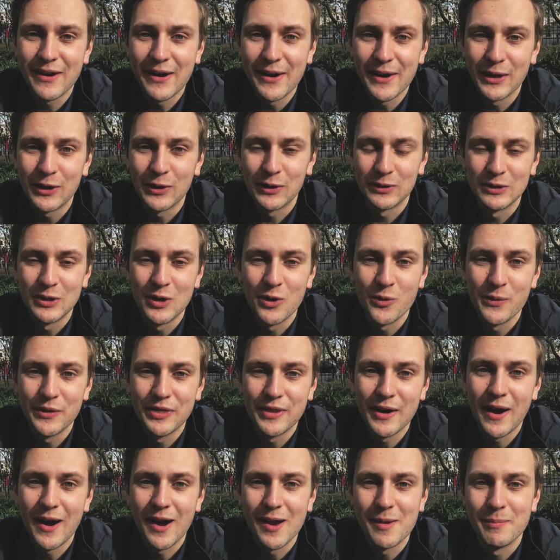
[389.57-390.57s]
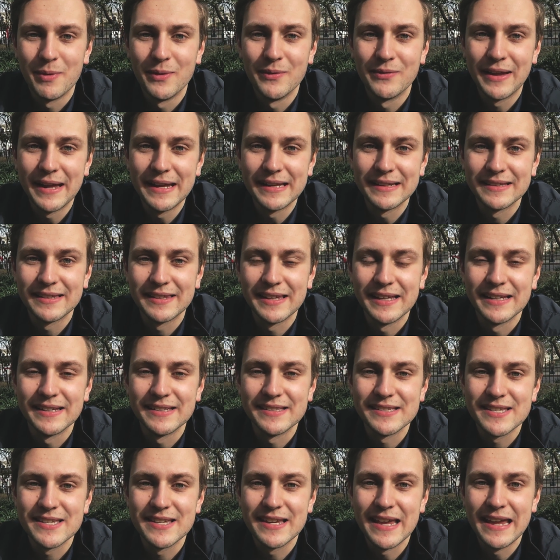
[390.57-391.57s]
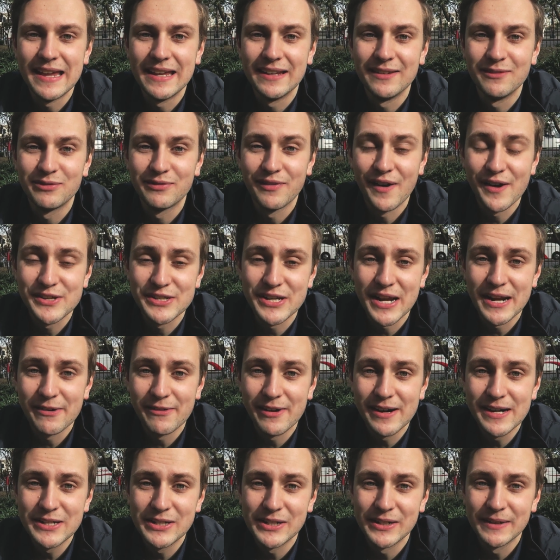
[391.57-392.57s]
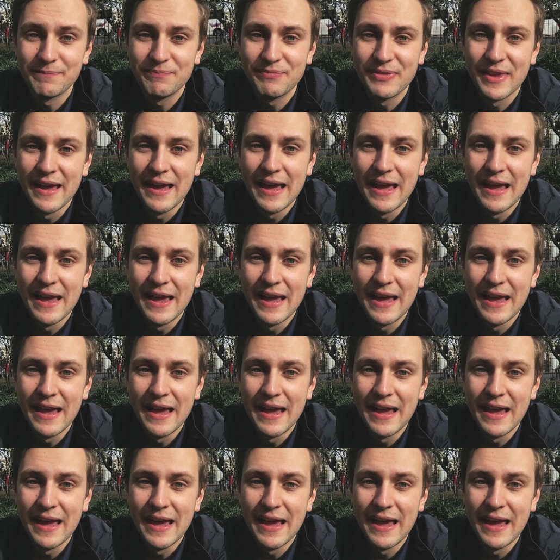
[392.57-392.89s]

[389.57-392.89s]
kind of gone along with the hype of getting things in first generation.